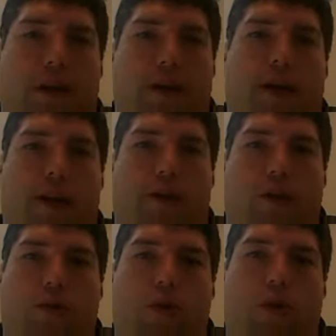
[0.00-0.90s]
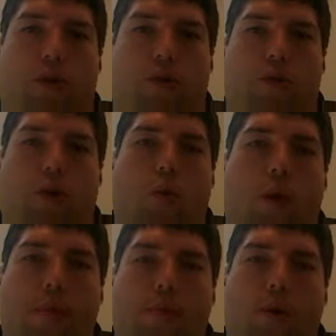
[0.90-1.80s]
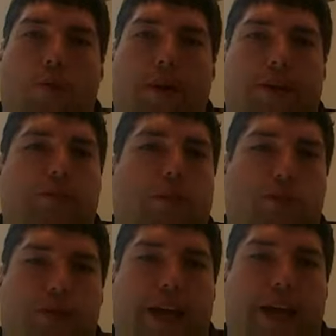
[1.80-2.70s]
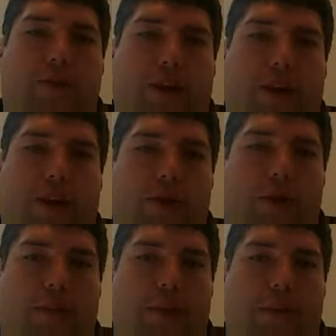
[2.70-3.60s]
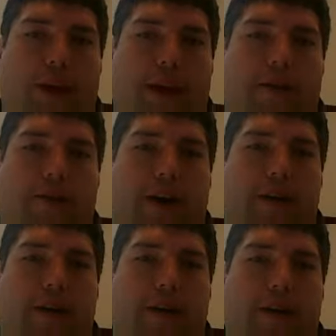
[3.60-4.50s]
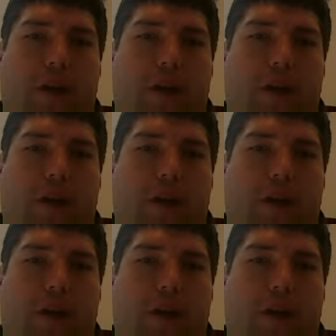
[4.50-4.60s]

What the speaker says: Know what motivates most hate crimes. Know a little bit about hate crimes.